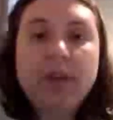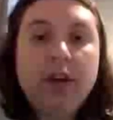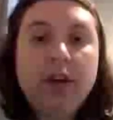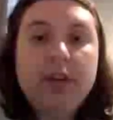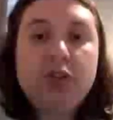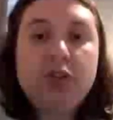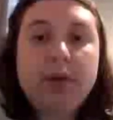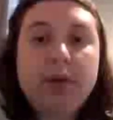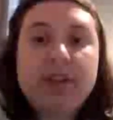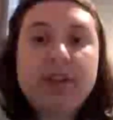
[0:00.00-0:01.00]
that
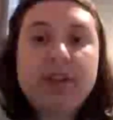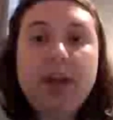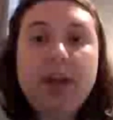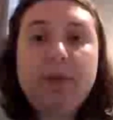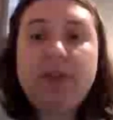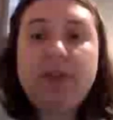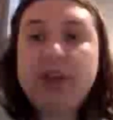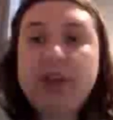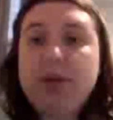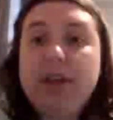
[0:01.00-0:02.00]
the name in fact
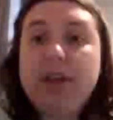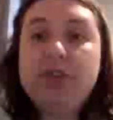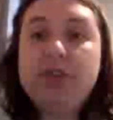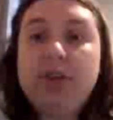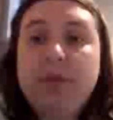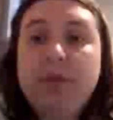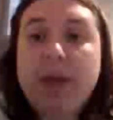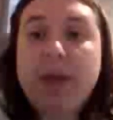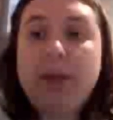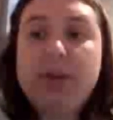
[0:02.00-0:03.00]
derives from
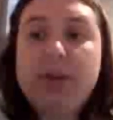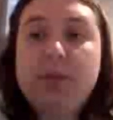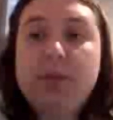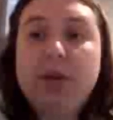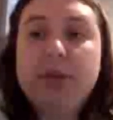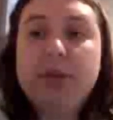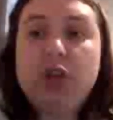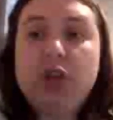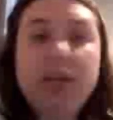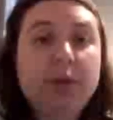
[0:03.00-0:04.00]
Caliban's mother in
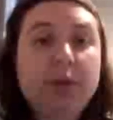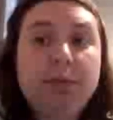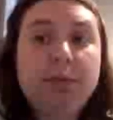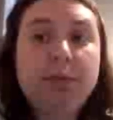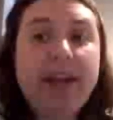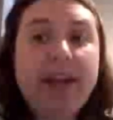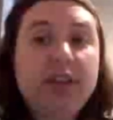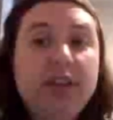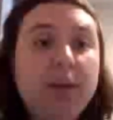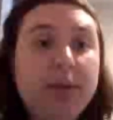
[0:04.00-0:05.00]
Shakespeare's play, The
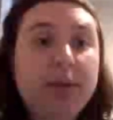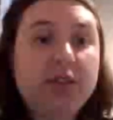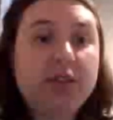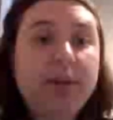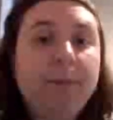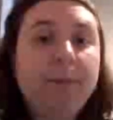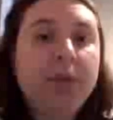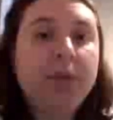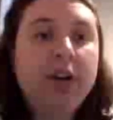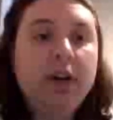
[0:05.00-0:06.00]
Tempest.
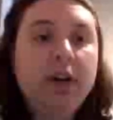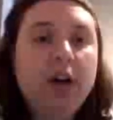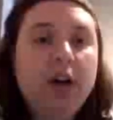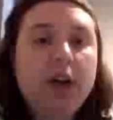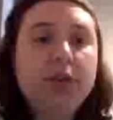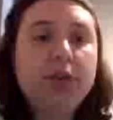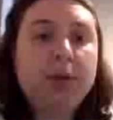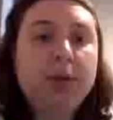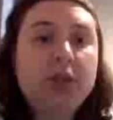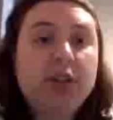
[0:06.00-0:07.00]
Other
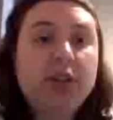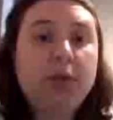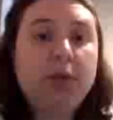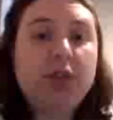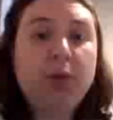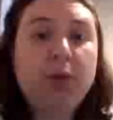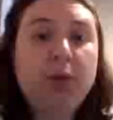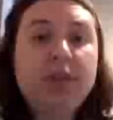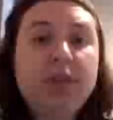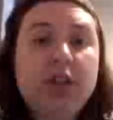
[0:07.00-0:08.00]
sequences include subtle
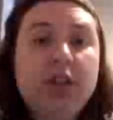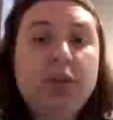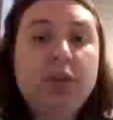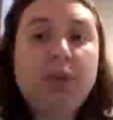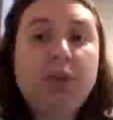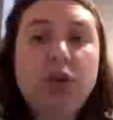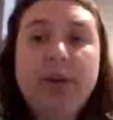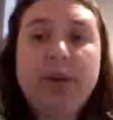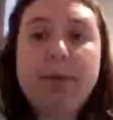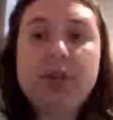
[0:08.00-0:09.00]
references to much earlier
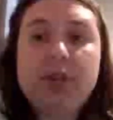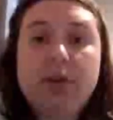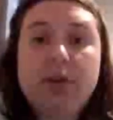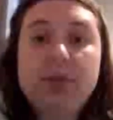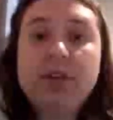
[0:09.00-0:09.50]
episodes.